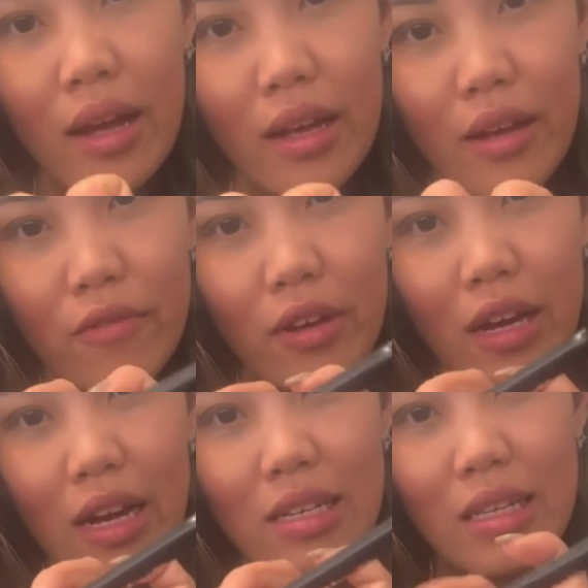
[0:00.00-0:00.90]
if you
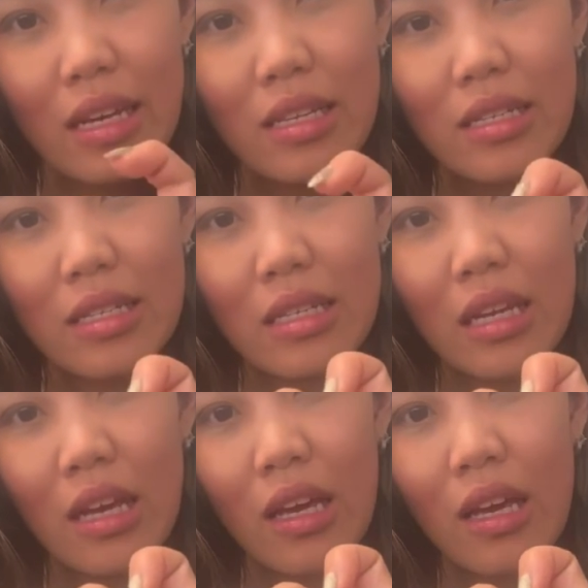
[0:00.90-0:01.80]
guys can
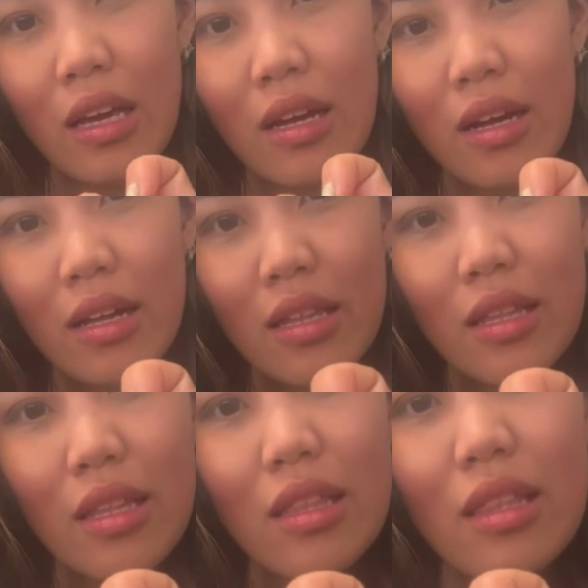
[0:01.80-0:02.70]
see
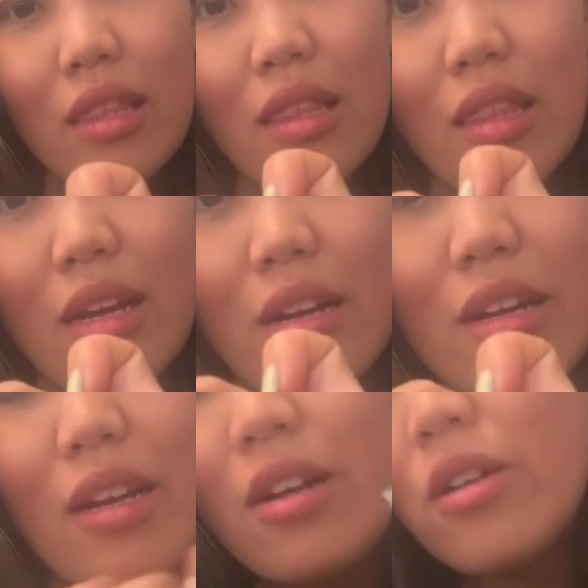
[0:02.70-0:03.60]
there you
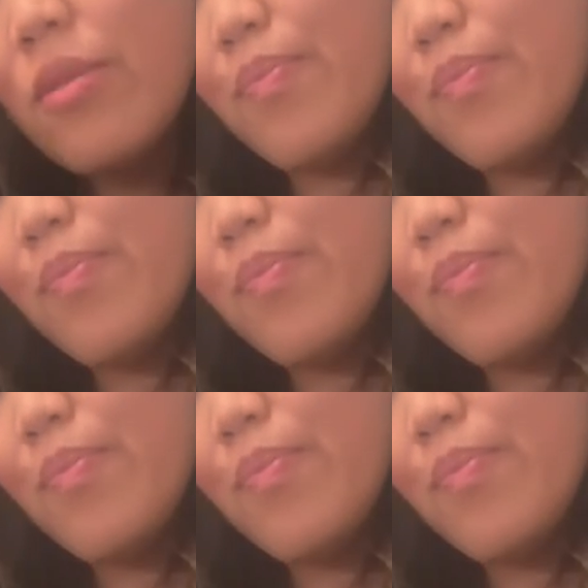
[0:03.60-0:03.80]
go